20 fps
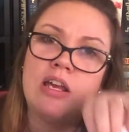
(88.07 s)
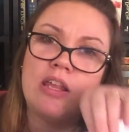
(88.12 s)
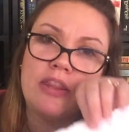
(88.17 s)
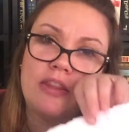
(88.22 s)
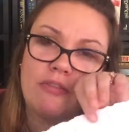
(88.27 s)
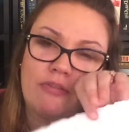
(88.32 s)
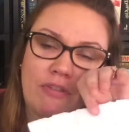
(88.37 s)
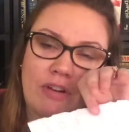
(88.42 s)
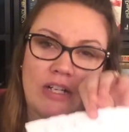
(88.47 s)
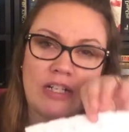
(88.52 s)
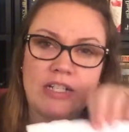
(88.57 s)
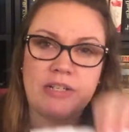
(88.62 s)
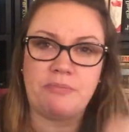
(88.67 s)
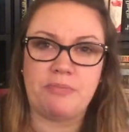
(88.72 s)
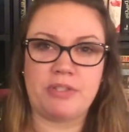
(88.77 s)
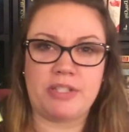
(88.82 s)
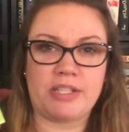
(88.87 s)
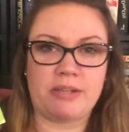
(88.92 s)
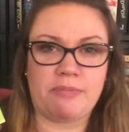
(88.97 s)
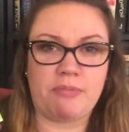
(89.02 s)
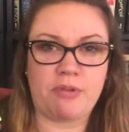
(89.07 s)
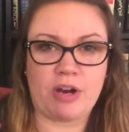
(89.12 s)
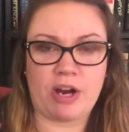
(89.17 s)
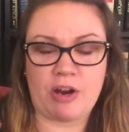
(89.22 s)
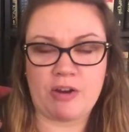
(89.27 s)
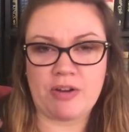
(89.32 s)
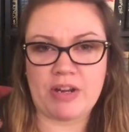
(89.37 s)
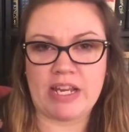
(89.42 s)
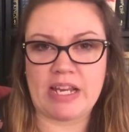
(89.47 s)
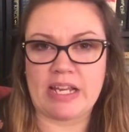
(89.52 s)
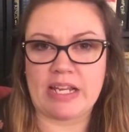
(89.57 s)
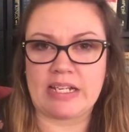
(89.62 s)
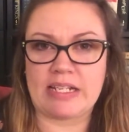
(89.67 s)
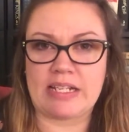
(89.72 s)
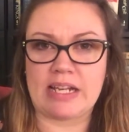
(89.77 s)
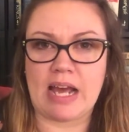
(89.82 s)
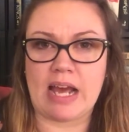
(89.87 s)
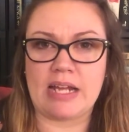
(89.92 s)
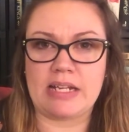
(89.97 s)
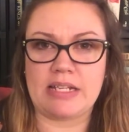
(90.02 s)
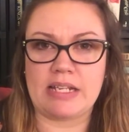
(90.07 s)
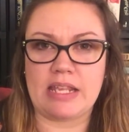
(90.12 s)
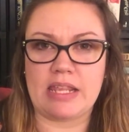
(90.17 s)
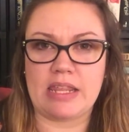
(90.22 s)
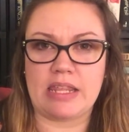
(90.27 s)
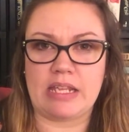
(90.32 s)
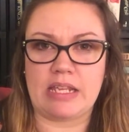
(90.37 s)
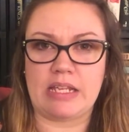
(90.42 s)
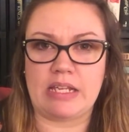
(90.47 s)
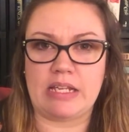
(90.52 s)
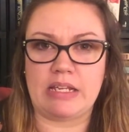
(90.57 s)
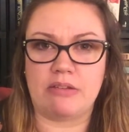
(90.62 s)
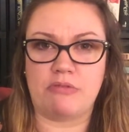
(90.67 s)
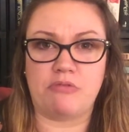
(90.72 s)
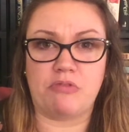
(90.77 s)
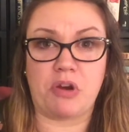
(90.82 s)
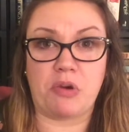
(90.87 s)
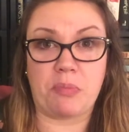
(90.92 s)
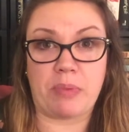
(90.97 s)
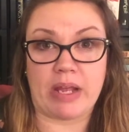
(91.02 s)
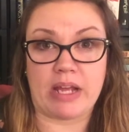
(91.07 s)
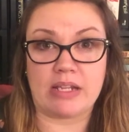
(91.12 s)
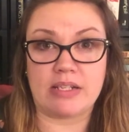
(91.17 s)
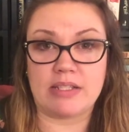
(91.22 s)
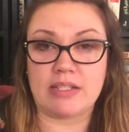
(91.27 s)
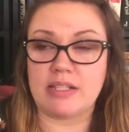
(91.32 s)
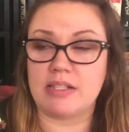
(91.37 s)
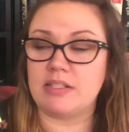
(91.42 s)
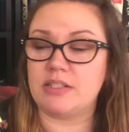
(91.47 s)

the friendship was the priority and not the romance.